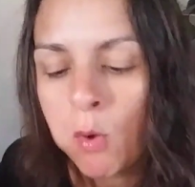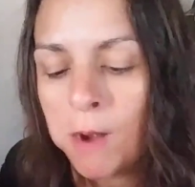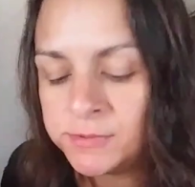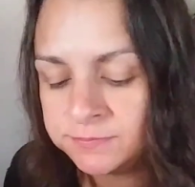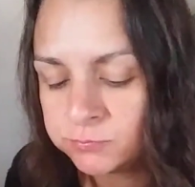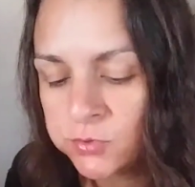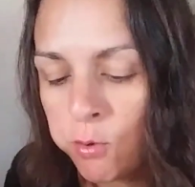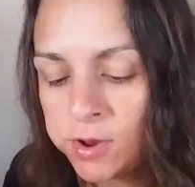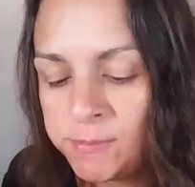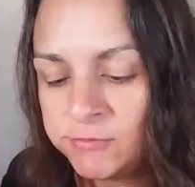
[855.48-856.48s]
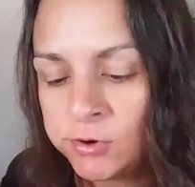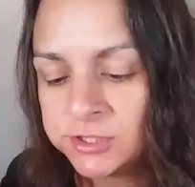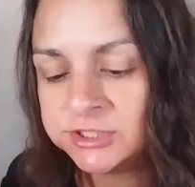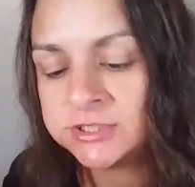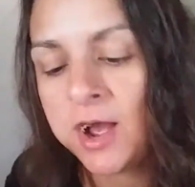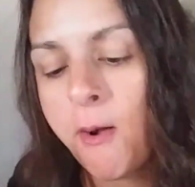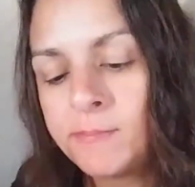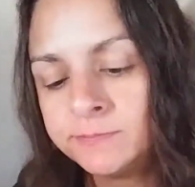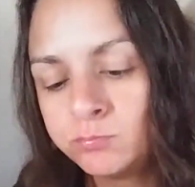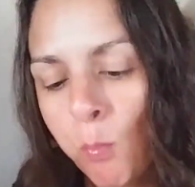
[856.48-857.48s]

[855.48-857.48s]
I mean, don't get me wrong, he's got